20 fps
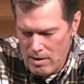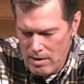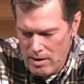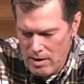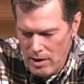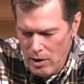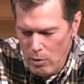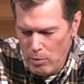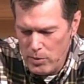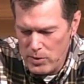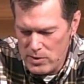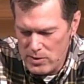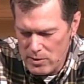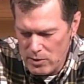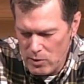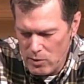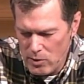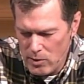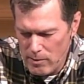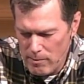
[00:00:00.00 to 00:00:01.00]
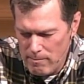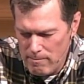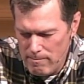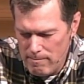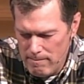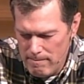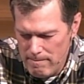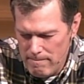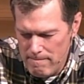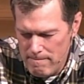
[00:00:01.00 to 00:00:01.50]
Help us, Lord
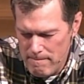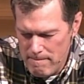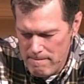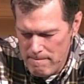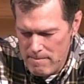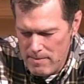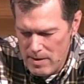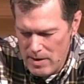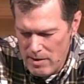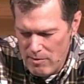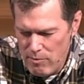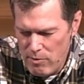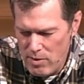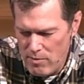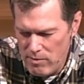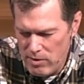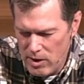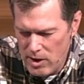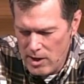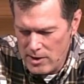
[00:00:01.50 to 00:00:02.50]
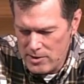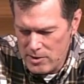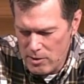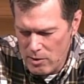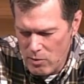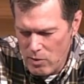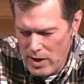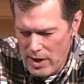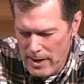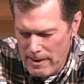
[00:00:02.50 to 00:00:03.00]
if we've lost our
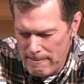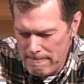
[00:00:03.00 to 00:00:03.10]
way,